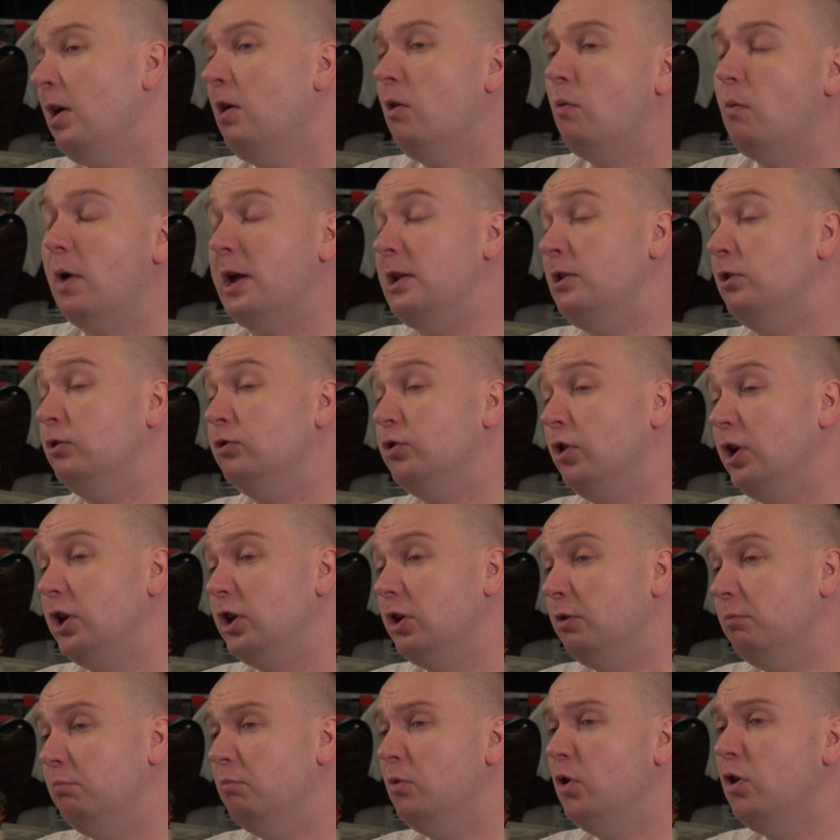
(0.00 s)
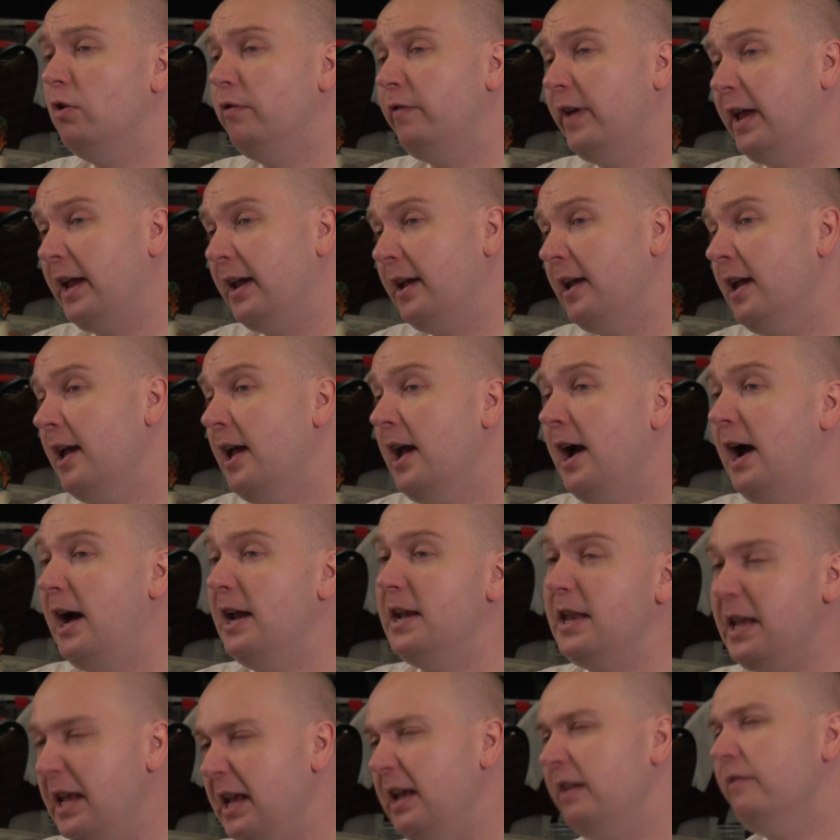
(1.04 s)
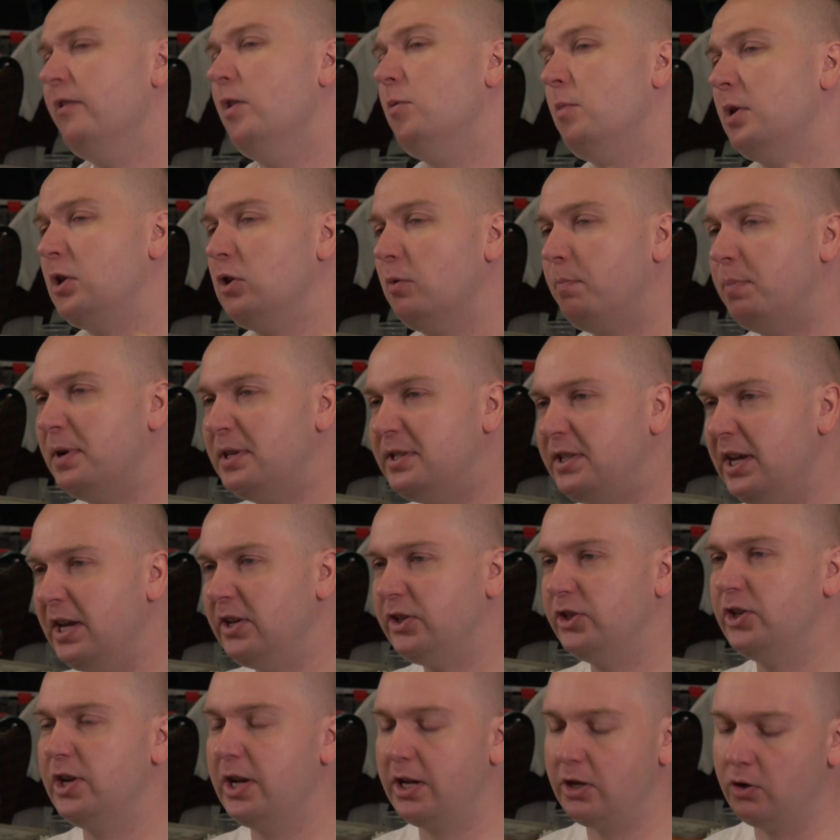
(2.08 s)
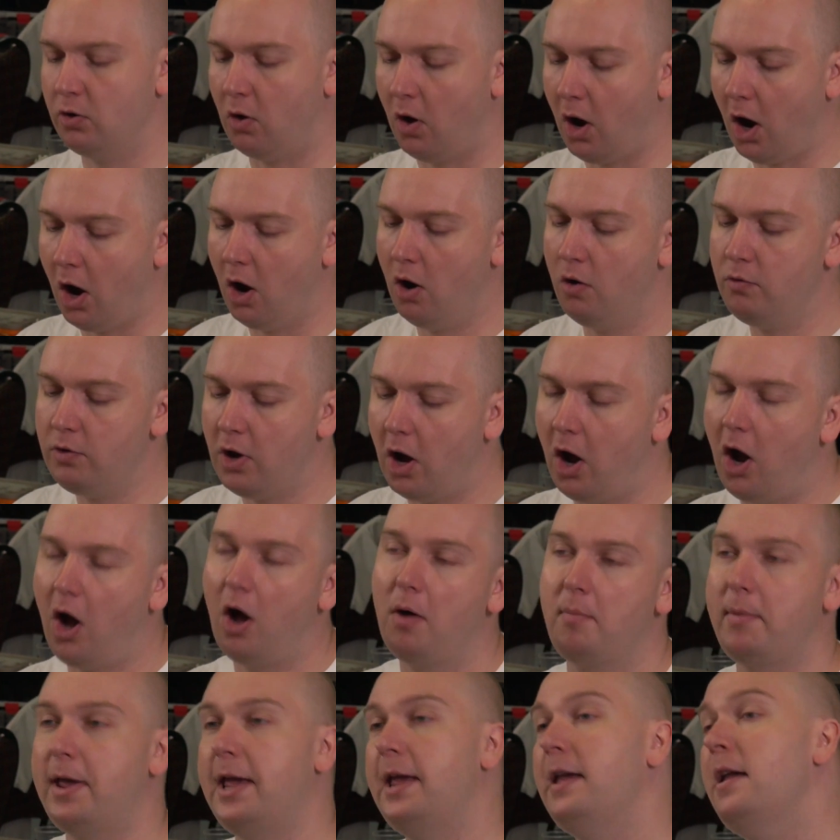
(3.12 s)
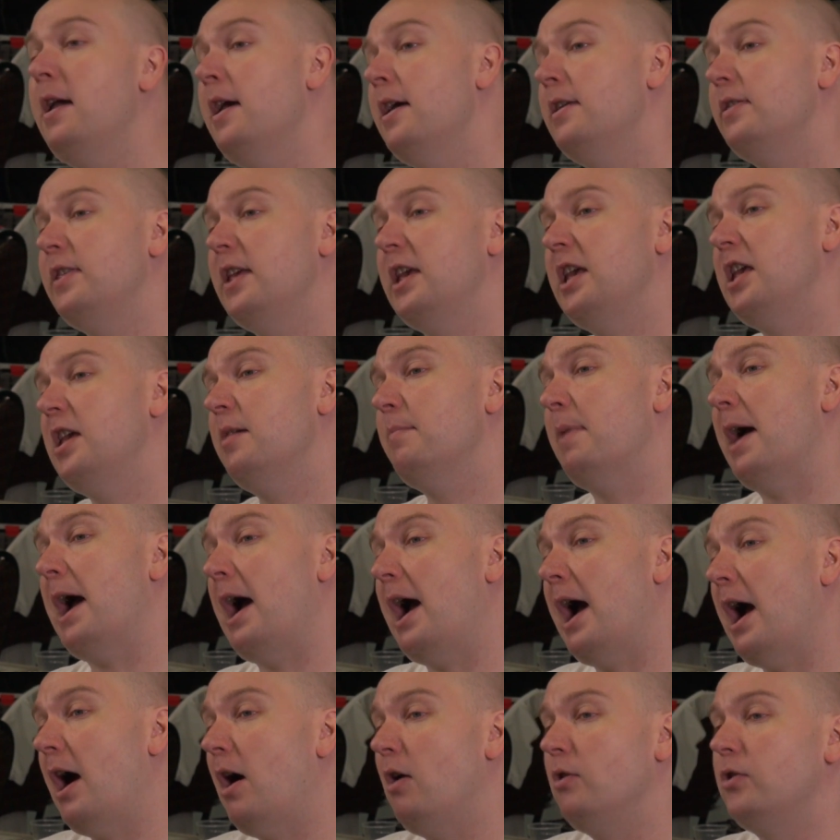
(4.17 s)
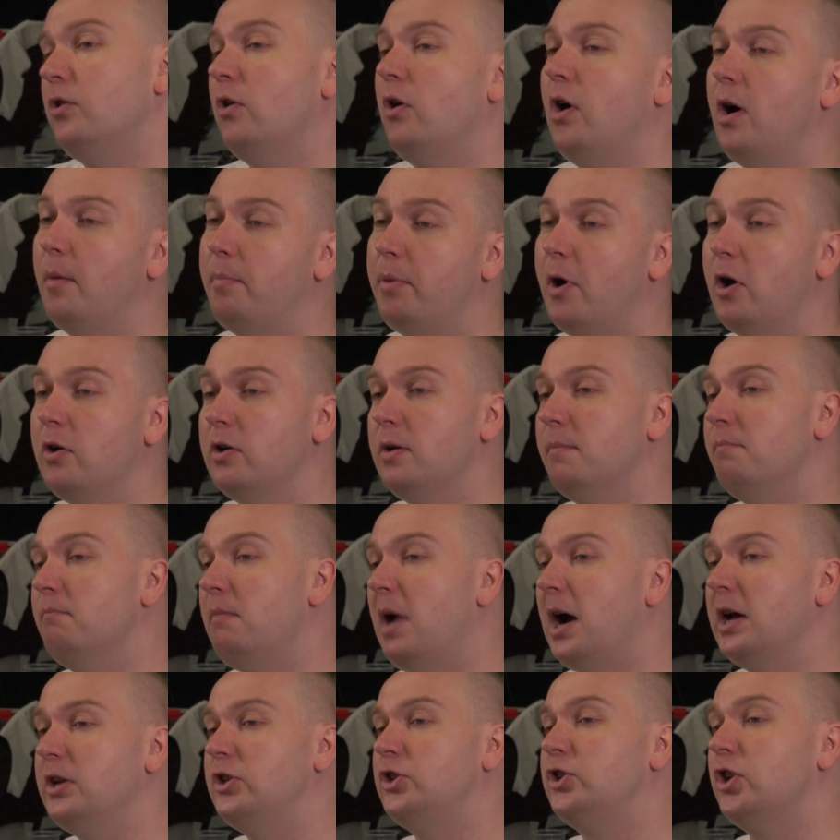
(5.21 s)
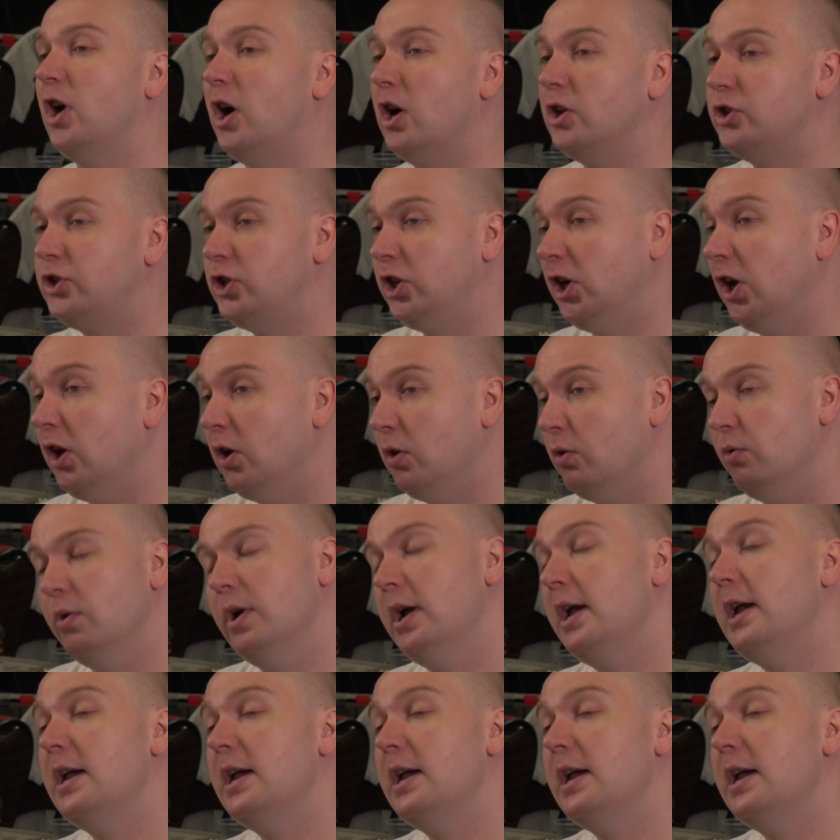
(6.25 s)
when you're doing your moving, and even when you're positioning your own army, thinking about how your opponent might charge you,